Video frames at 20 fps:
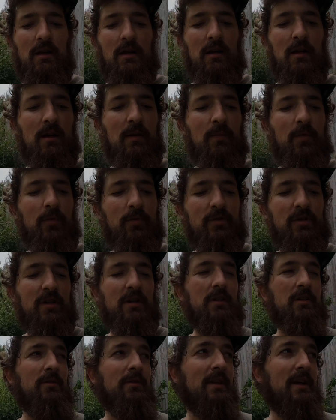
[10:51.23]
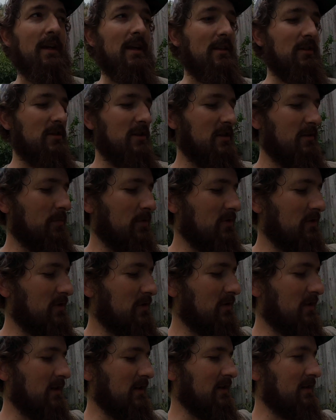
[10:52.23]
what we're trying to do with that, and she's mostly
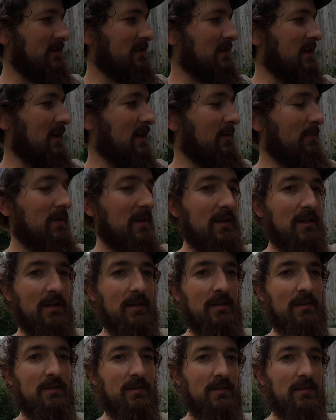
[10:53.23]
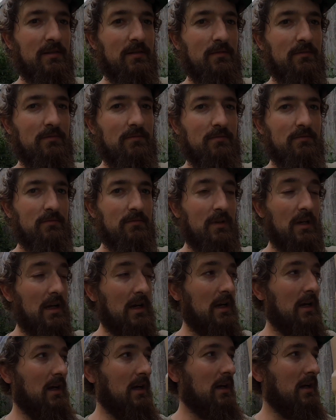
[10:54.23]
trying to decide because
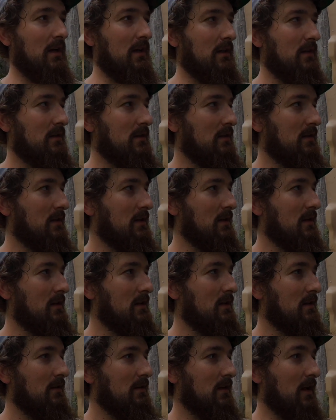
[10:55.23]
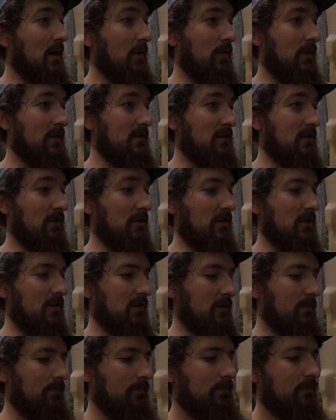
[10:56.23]
I want it to look good.